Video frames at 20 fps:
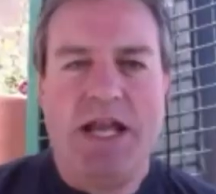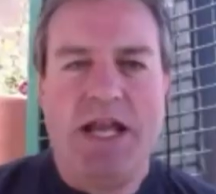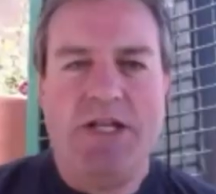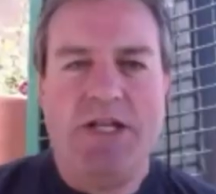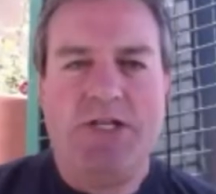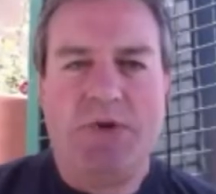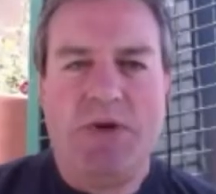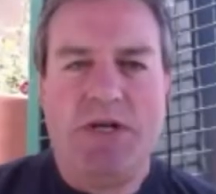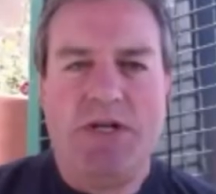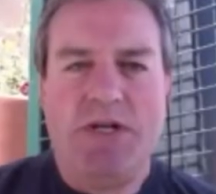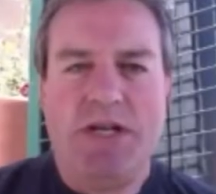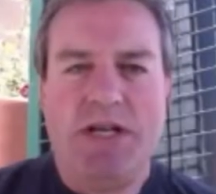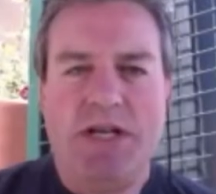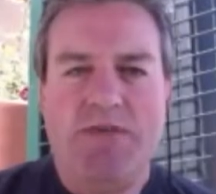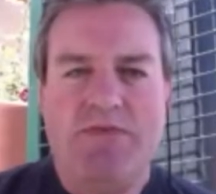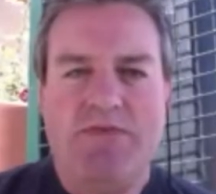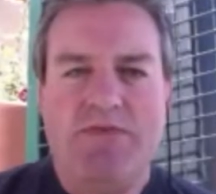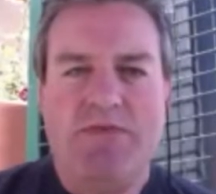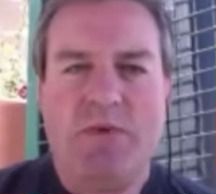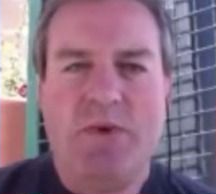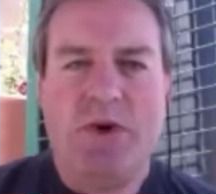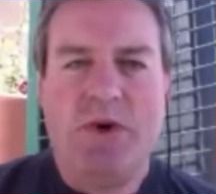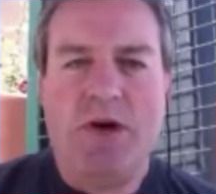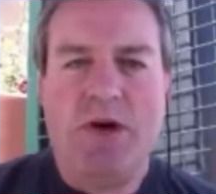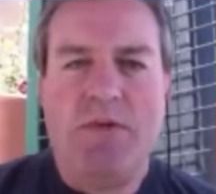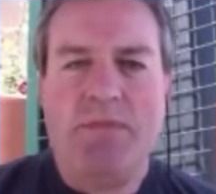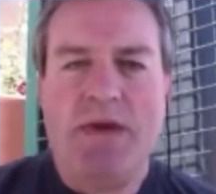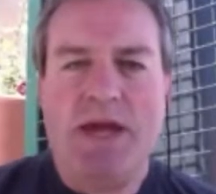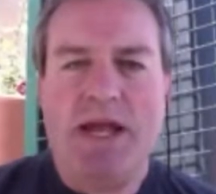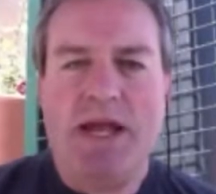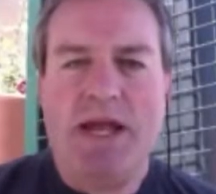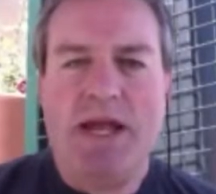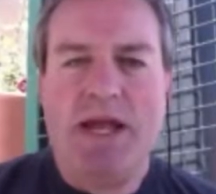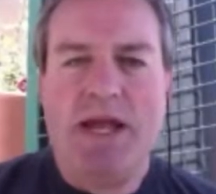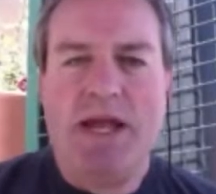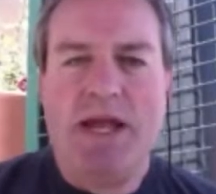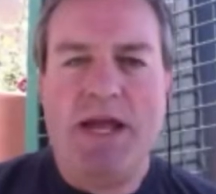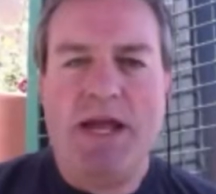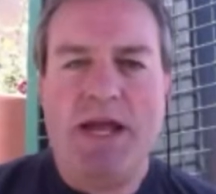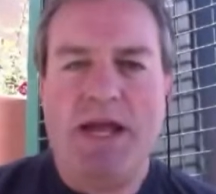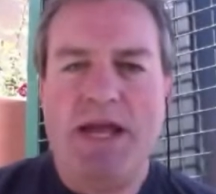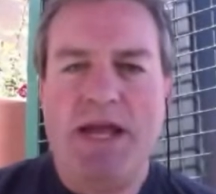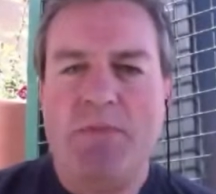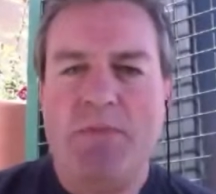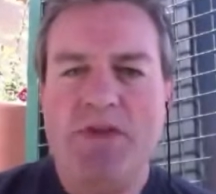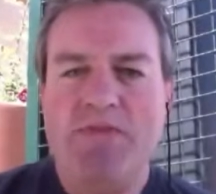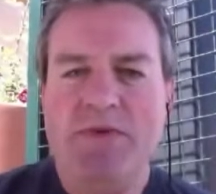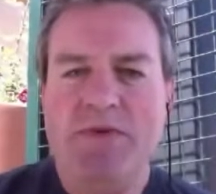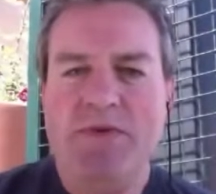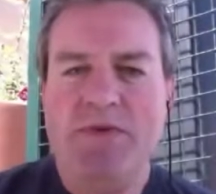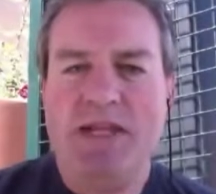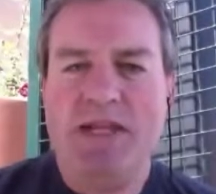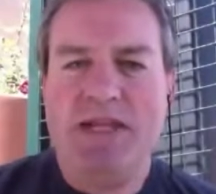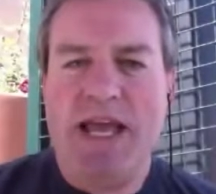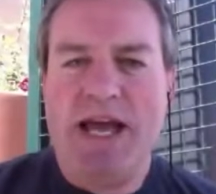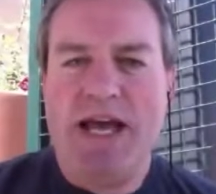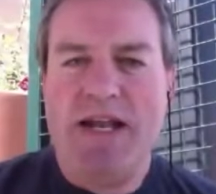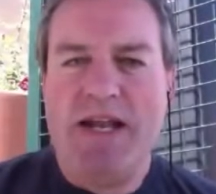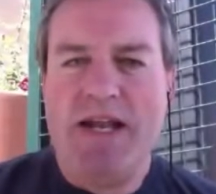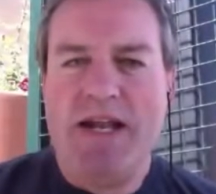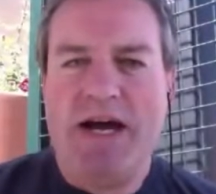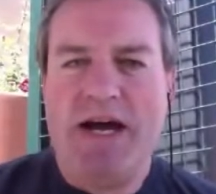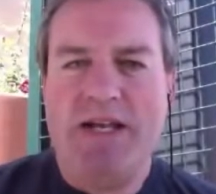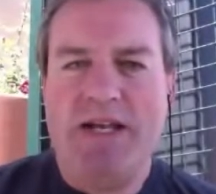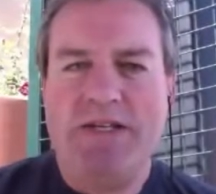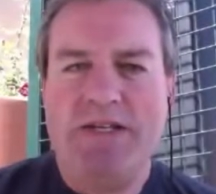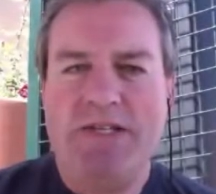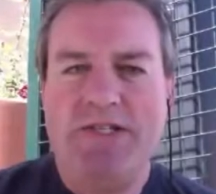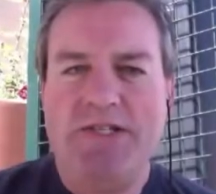at HR Today Forum and previewing that on